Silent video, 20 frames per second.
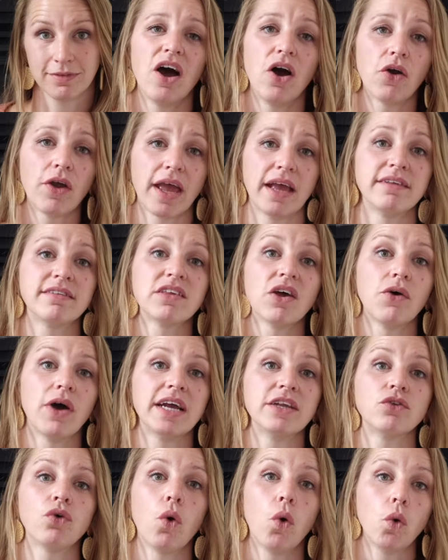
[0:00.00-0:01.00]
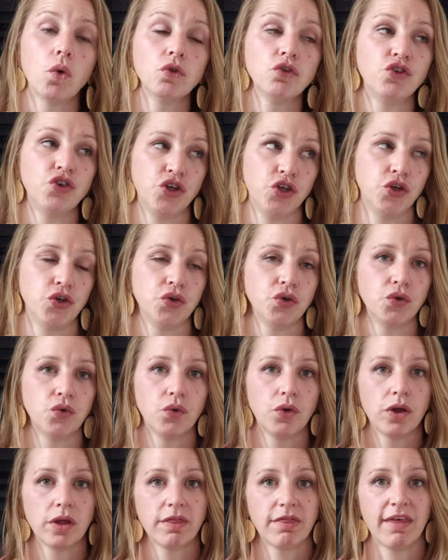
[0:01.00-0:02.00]
Okay, so I told
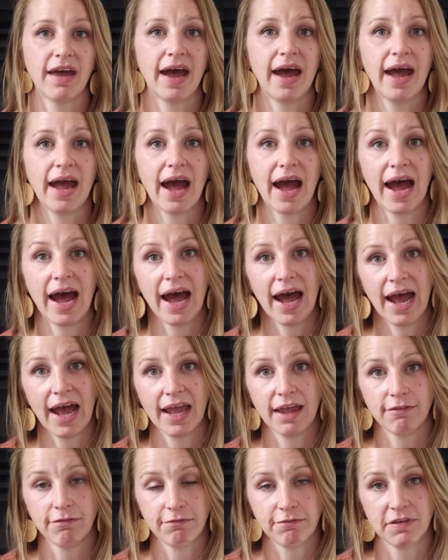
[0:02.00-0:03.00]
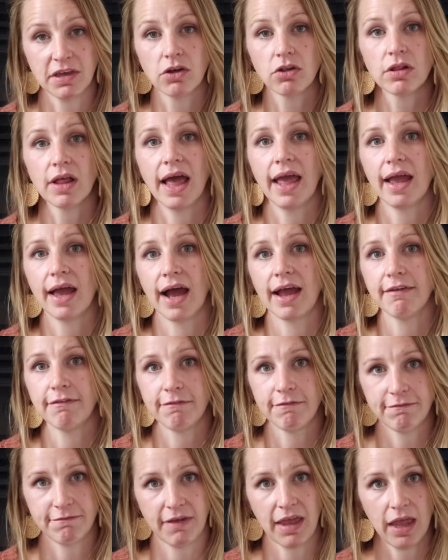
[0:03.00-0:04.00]
you that I feel like I
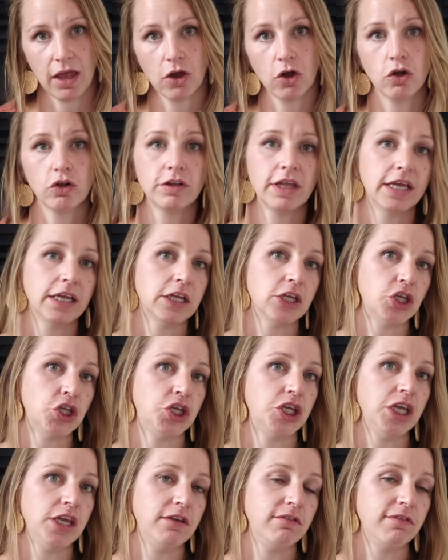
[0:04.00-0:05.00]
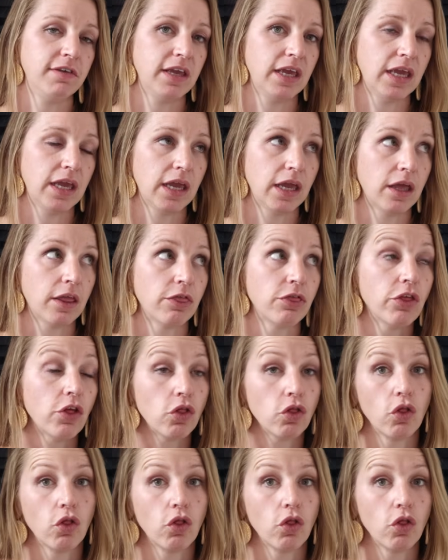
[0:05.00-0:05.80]
failed in achieving the